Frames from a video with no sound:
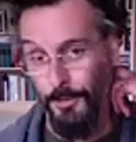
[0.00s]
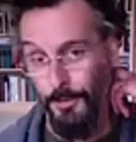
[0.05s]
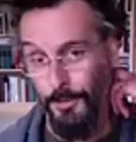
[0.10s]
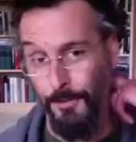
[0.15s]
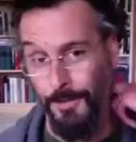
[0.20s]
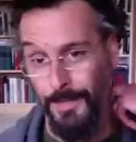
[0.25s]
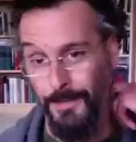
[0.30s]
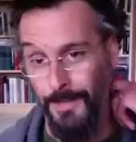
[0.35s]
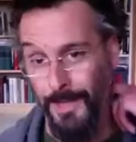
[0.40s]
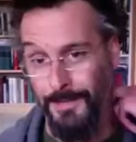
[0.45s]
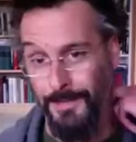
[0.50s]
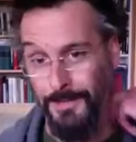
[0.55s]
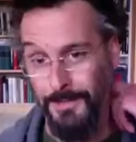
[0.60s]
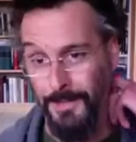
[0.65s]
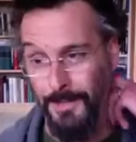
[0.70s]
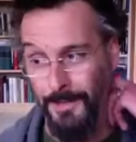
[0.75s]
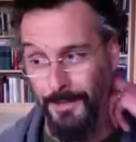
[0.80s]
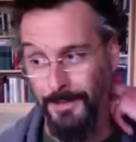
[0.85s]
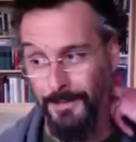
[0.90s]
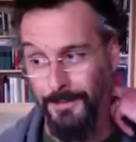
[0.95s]
And that's,
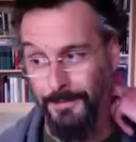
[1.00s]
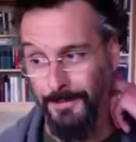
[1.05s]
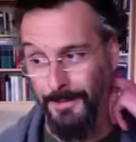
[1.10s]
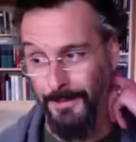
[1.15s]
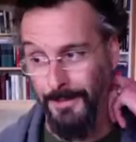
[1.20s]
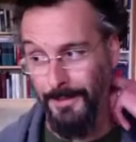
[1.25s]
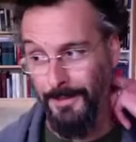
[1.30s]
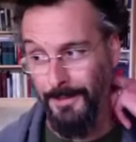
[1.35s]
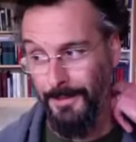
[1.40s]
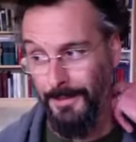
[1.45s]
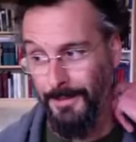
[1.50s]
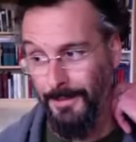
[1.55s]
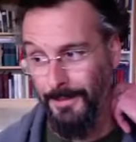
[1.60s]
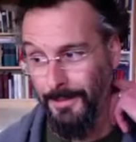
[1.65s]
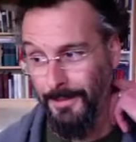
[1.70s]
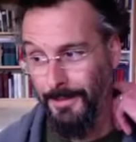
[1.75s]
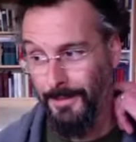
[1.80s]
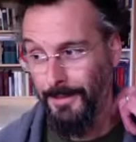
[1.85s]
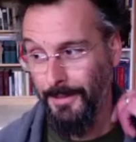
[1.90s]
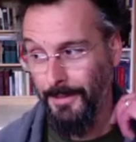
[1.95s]
that
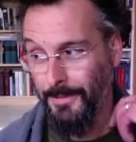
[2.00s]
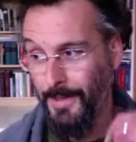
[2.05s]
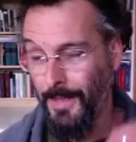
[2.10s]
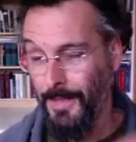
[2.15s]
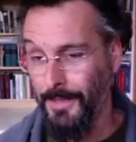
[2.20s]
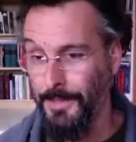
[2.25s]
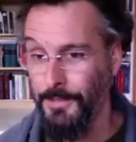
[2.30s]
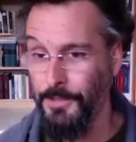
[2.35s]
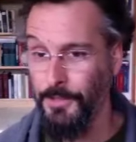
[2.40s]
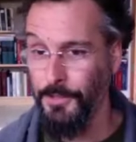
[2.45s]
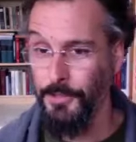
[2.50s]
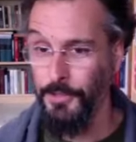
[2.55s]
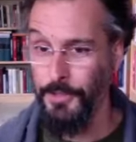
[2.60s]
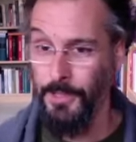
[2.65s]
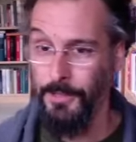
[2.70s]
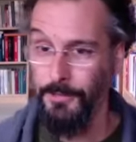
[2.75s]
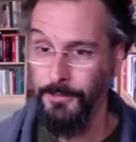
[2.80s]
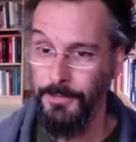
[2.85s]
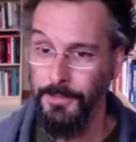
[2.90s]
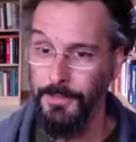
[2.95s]
is a
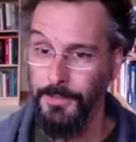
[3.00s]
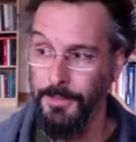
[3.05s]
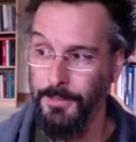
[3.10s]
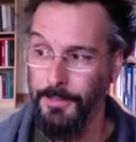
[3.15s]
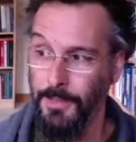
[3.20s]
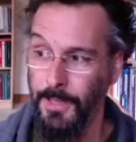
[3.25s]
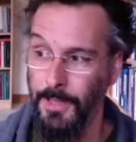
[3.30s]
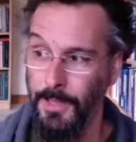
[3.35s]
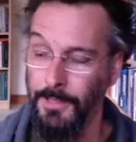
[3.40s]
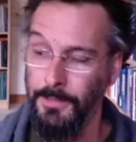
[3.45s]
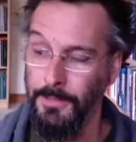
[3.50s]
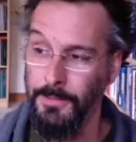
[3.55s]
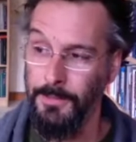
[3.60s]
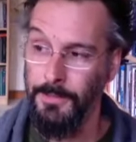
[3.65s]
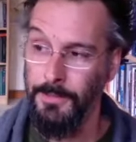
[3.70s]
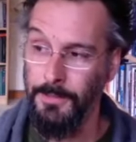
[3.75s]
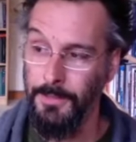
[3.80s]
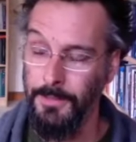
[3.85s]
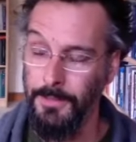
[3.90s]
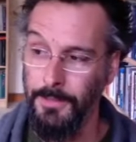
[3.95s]
shift,
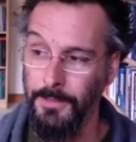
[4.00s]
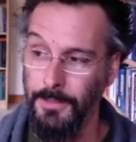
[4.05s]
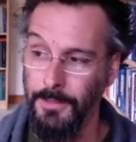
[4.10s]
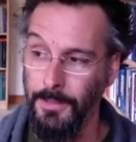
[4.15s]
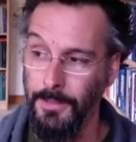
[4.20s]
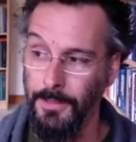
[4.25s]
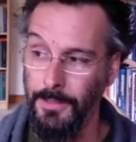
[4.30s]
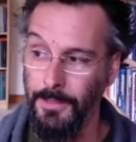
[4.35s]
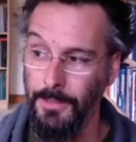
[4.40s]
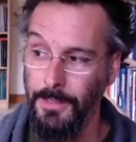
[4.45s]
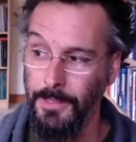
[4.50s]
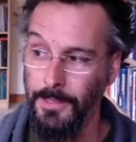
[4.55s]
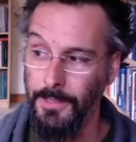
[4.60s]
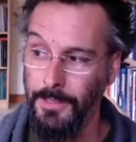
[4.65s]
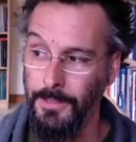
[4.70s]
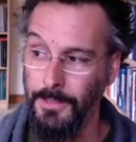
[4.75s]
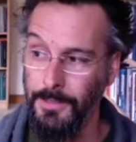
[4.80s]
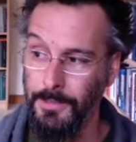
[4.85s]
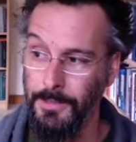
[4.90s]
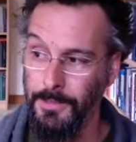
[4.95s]
and it
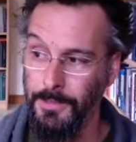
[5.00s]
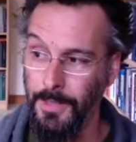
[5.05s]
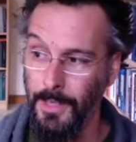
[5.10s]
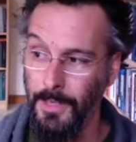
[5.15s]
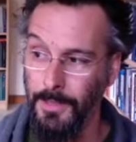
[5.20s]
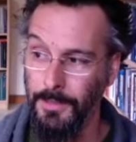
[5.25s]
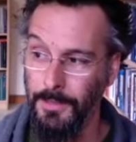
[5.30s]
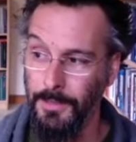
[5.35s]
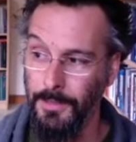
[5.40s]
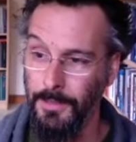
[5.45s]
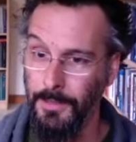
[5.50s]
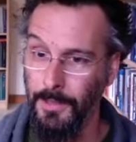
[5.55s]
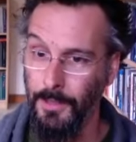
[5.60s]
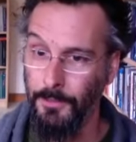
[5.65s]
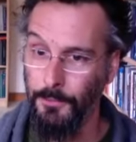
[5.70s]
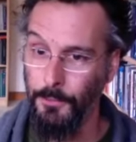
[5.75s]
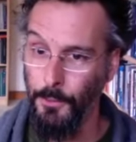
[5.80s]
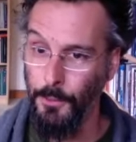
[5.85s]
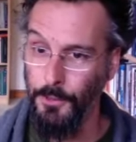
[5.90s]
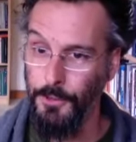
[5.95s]
is, I think,
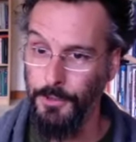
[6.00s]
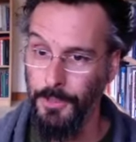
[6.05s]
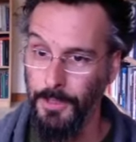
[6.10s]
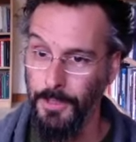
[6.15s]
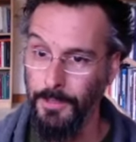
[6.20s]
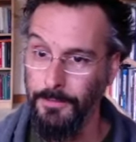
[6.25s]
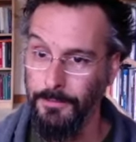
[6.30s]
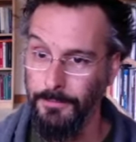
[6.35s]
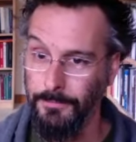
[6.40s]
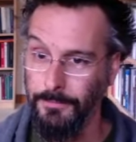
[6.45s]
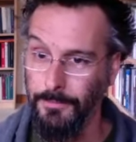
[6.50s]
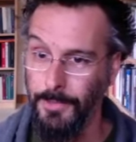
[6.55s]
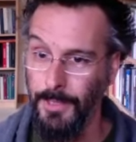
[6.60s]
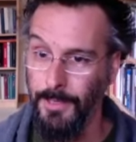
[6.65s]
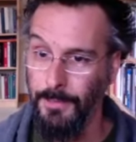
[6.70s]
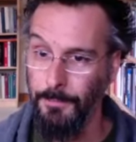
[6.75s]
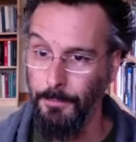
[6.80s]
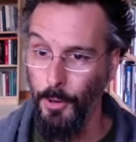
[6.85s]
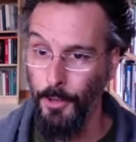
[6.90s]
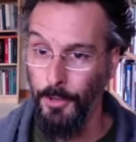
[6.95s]
unfortunate
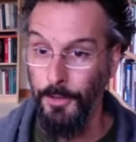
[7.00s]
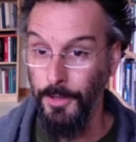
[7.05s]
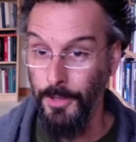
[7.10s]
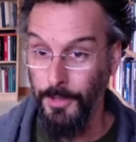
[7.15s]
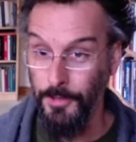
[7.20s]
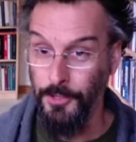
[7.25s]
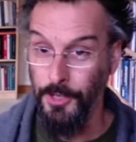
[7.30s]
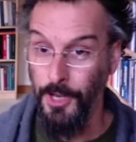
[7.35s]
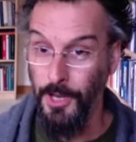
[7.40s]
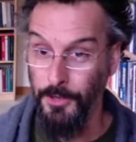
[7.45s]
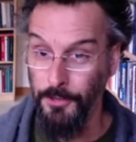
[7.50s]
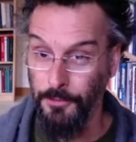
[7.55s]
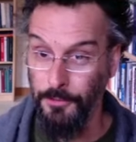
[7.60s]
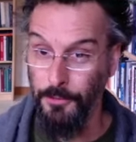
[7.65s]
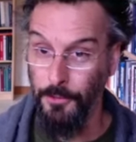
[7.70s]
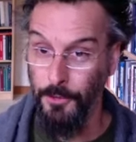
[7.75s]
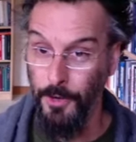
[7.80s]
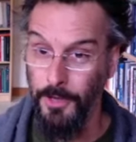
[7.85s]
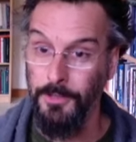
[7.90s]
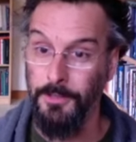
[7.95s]
and part of the
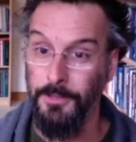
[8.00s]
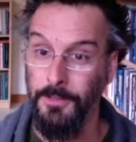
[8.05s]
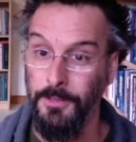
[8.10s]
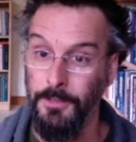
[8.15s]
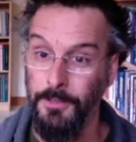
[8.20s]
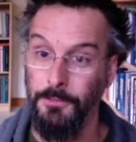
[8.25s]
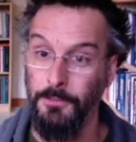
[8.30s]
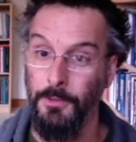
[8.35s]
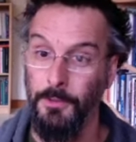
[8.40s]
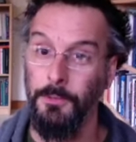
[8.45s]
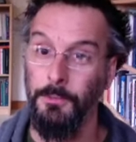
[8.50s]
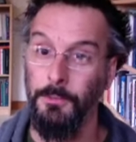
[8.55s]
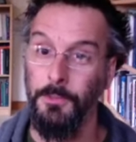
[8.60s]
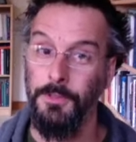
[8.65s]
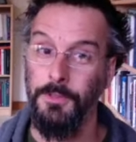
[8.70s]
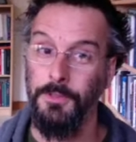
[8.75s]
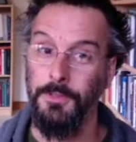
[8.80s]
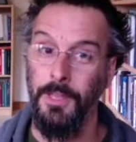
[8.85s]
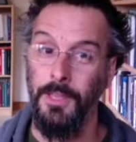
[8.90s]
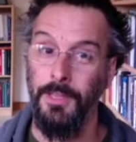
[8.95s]
educational crisis, right?
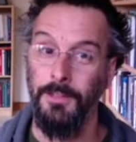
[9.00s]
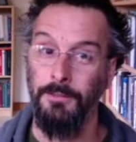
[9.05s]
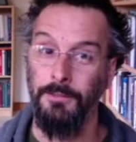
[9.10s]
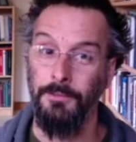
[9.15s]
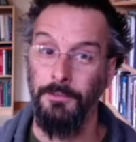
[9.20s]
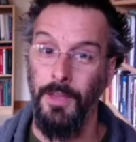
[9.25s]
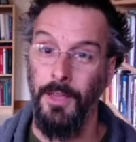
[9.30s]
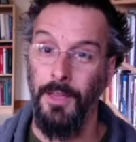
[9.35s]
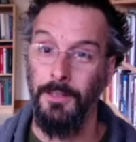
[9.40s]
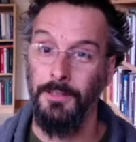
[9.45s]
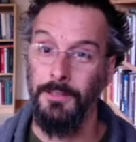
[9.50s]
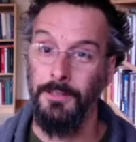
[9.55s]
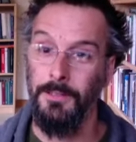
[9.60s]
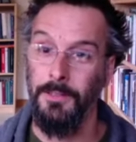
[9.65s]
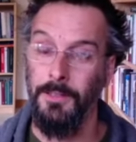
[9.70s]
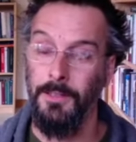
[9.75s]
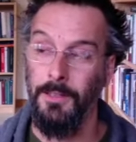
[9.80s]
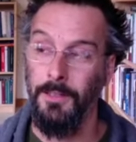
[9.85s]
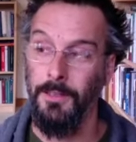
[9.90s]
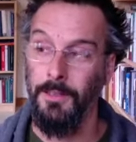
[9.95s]
Which is that, in fact,
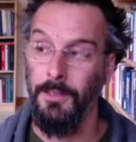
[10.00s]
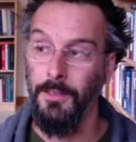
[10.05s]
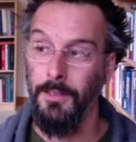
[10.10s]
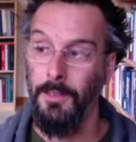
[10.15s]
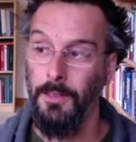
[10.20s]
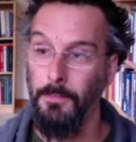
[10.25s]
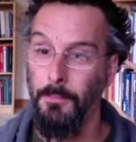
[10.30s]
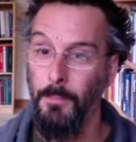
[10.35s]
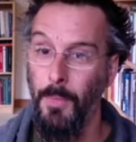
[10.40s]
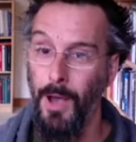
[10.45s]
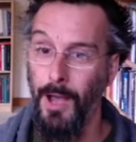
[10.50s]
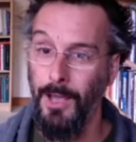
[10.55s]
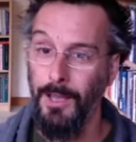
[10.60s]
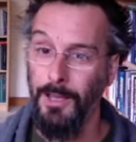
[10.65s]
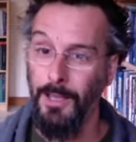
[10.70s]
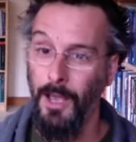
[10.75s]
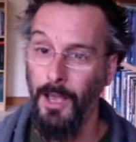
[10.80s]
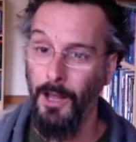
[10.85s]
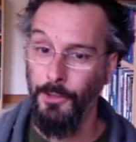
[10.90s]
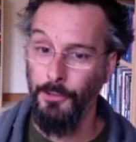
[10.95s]
my
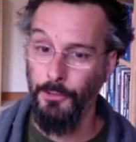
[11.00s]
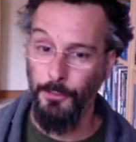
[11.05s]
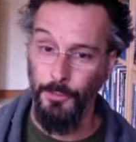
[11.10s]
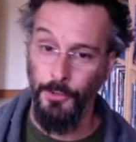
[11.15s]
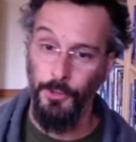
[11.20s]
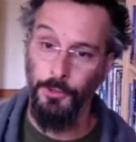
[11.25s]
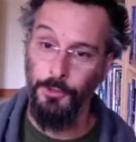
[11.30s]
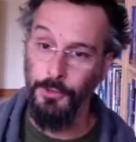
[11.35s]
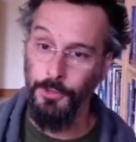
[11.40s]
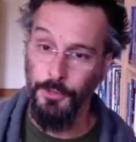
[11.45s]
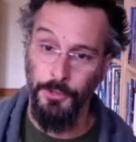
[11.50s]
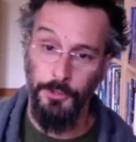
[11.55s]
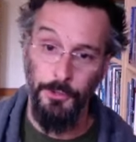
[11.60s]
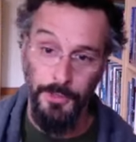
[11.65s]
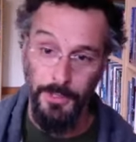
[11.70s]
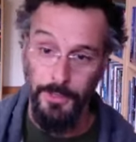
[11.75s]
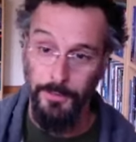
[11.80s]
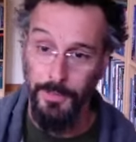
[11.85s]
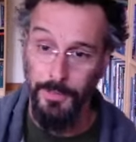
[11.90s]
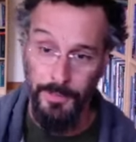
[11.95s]
contribution to
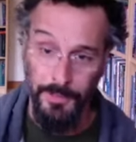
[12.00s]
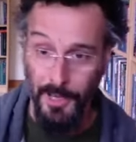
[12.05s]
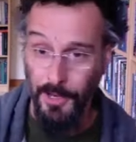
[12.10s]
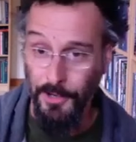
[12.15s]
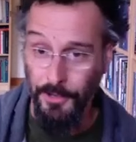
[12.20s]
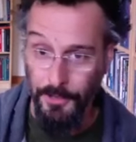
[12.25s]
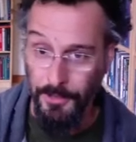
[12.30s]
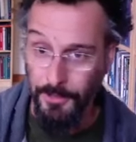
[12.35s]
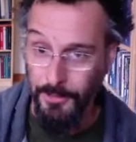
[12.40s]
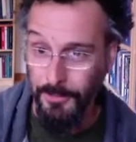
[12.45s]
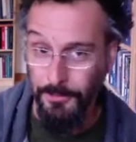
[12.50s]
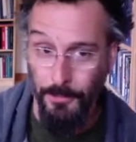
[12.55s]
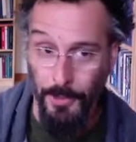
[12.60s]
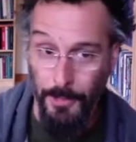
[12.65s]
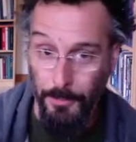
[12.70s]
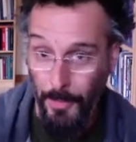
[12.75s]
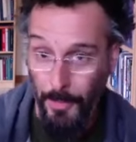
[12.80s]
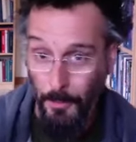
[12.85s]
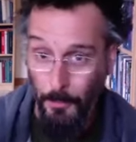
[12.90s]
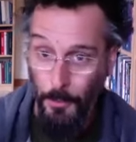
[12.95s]
civilization,
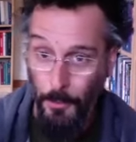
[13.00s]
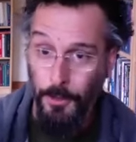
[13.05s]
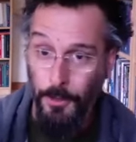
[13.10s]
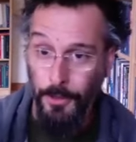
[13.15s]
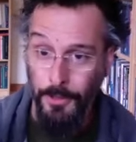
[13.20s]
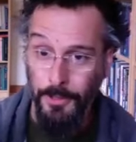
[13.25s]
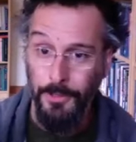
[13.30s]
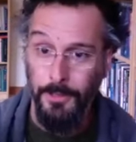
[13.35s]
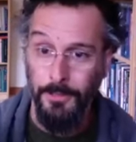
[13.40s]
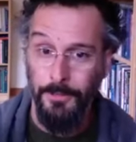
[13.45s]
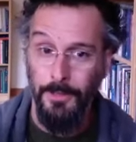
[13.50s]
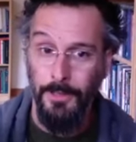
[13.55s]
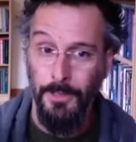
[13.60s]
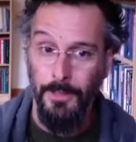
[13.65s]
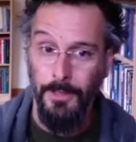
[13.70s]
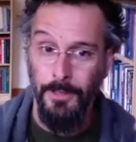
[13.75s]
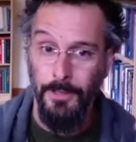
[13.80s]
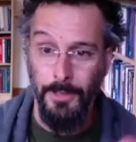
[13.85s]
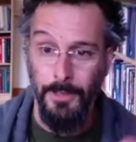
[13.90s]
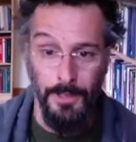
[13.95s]
right, my work,
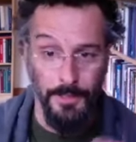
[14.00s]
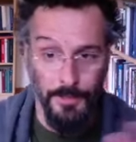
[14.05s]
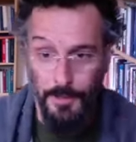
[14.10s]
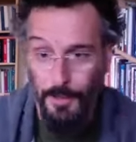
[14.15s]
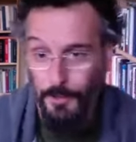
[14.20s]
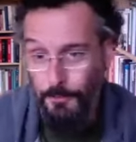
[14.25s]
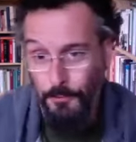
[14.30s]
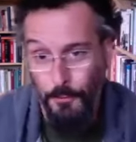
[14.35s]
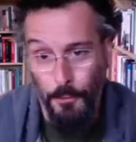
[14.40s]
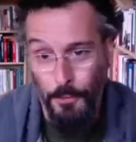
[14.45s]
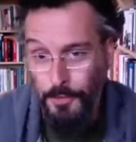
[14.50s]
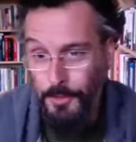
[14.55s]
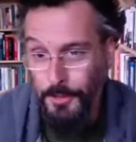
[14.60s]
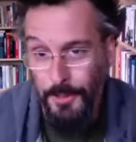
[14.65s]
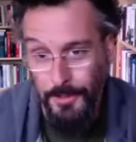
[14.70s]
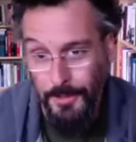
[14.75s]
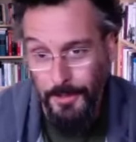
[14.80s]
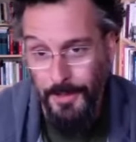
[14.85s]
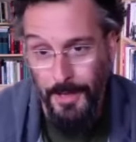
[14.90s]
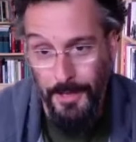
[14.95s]
is an
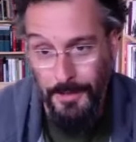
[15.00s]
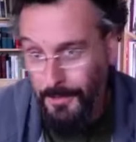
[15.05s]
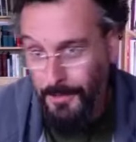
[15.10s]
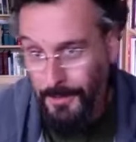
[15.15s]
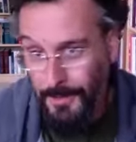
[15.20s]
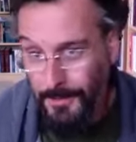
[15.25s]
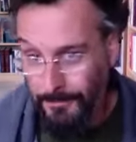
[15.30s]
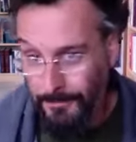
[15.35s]
unfortunate necessity.